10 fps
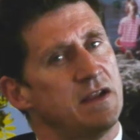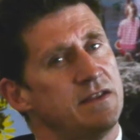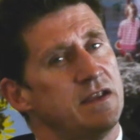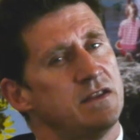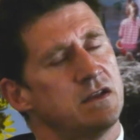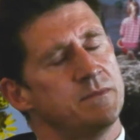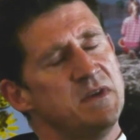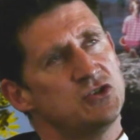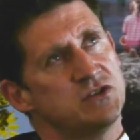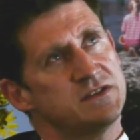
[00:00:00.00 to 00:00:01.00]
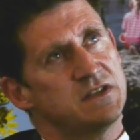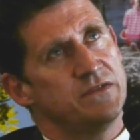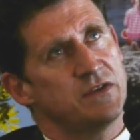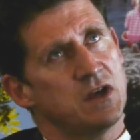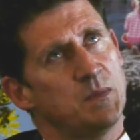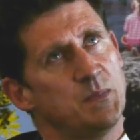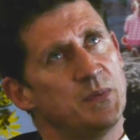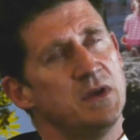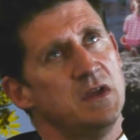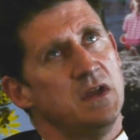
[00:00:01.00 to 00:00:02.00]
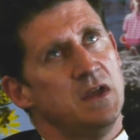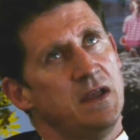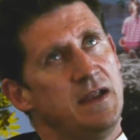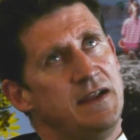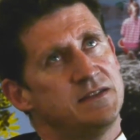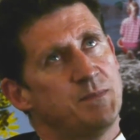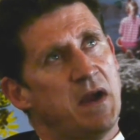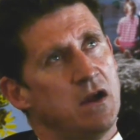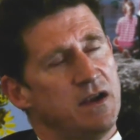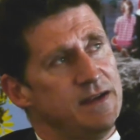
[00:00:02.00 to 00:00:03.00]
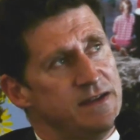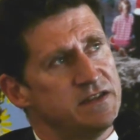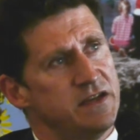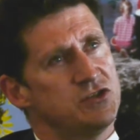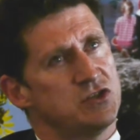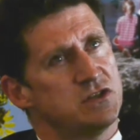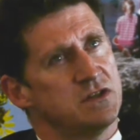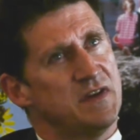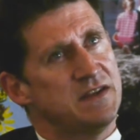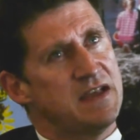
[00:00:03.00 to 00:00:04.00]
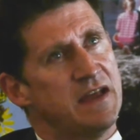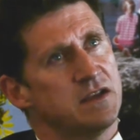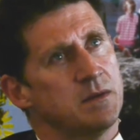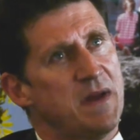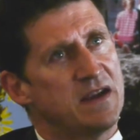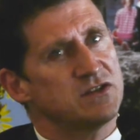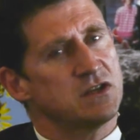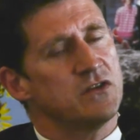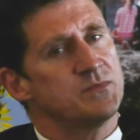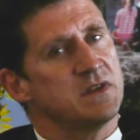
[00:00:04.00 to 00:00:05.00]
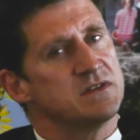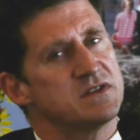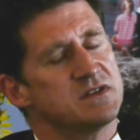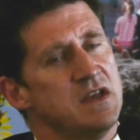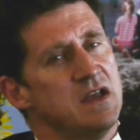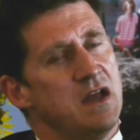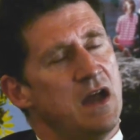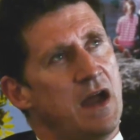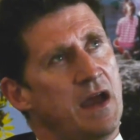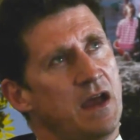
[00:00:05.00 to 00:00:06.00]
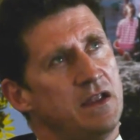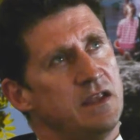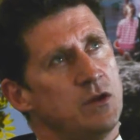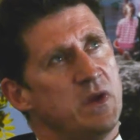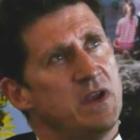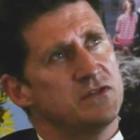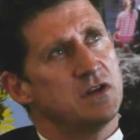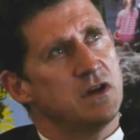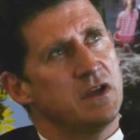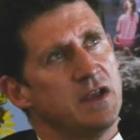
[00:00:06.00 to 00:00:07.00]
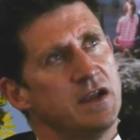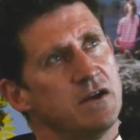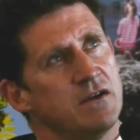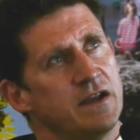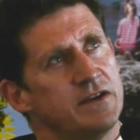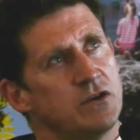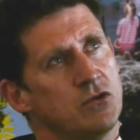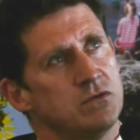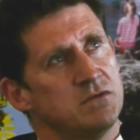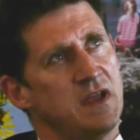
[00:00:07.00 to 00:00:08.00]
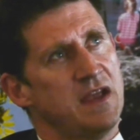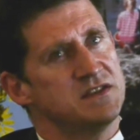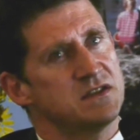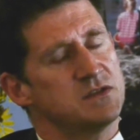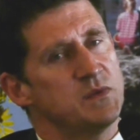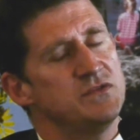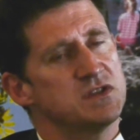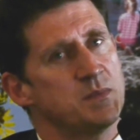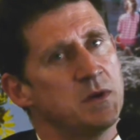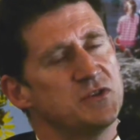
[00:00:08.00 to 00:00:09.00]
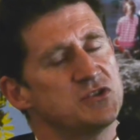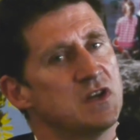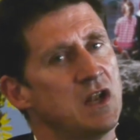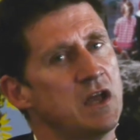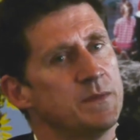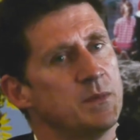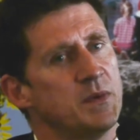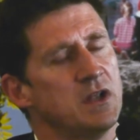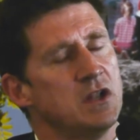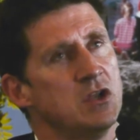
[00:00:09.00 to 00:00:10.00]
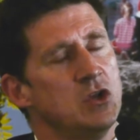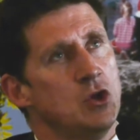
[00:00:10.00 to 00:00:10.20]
and I think the Commission has given up its initiative and it's handing it back to governments. And I think we have to look here at our own case, because we've just published a climate bill